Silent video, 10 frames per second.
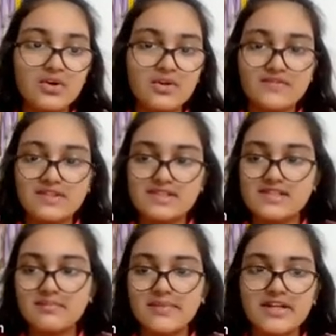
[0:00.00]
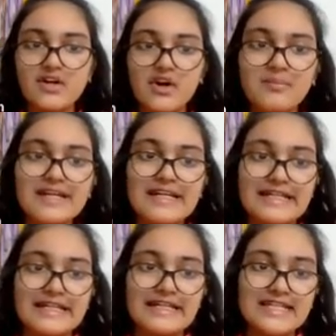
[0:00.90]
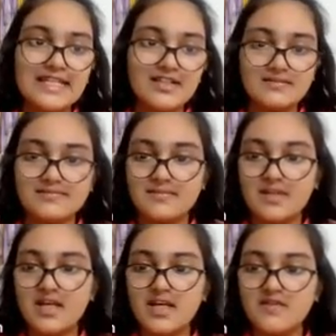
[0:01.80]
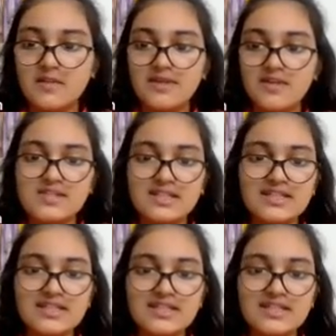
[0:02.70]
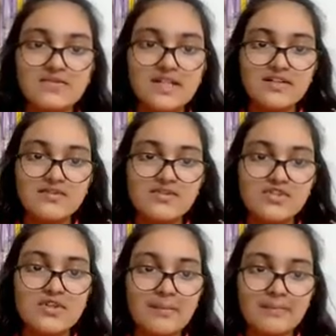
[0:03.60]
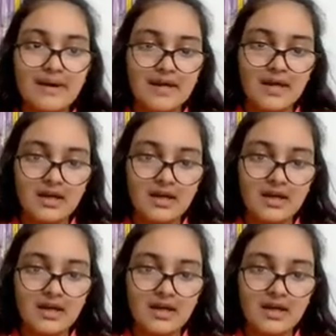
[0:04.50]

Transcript: to all of this, compared to how big it is here. We'll be using these 2 windows to compare